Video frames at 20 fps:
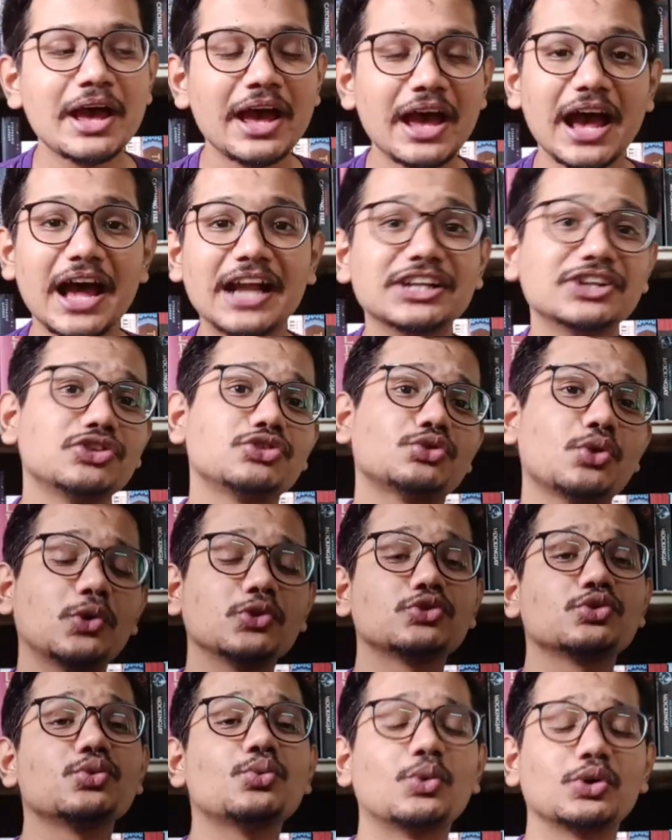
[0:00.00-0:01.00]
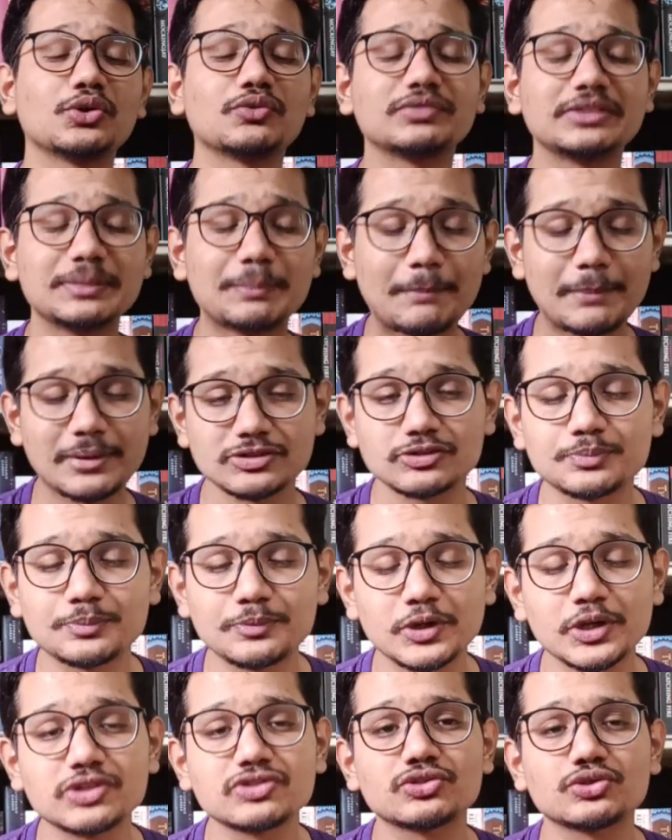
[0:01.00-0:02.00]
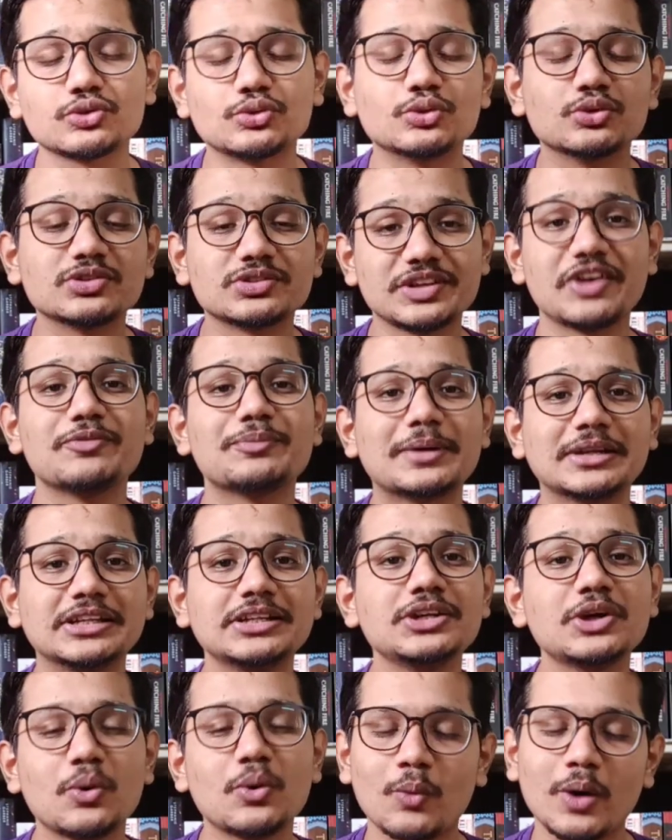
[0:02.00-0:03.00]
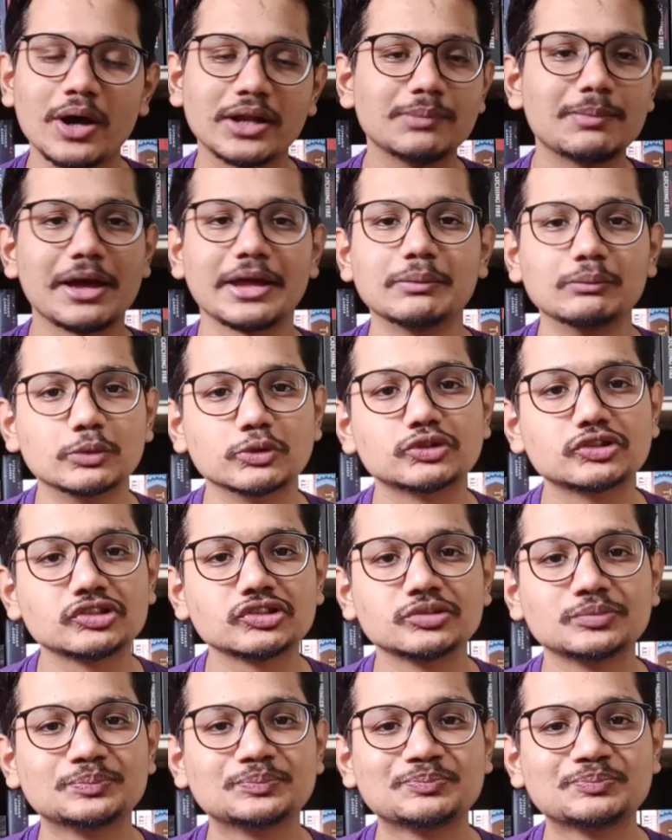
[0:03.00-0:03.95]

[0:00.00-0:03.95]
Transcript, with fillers: and it is also one of the best ways to save money while buying books.